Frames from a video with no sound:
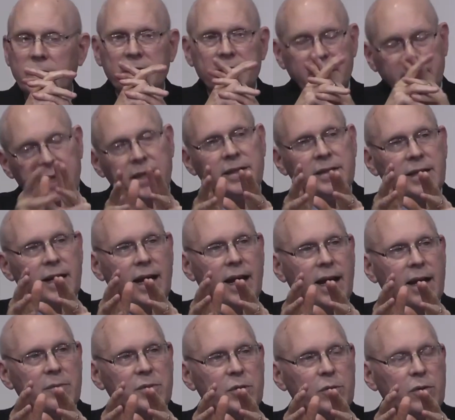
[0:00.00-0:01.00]
Ten
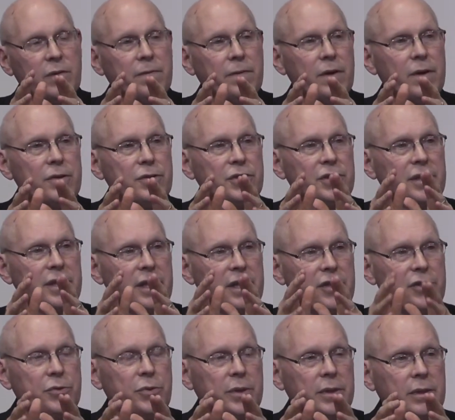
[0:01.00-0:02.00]
times it refers to
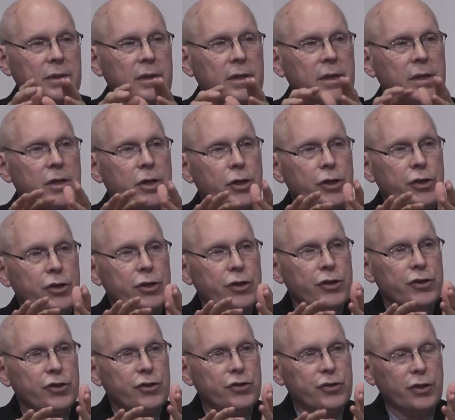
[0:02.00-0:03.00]
Israel
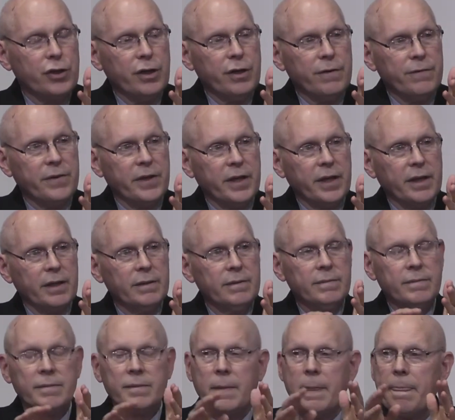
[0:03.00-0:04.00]
serving
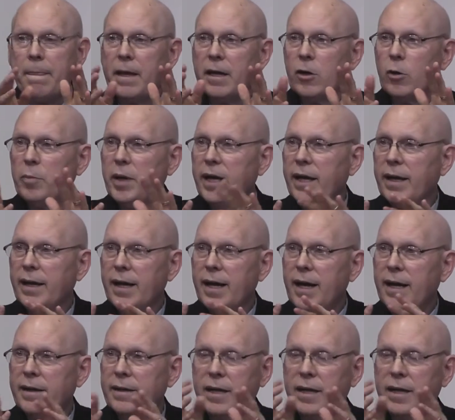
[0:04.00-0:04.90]
and obeying God.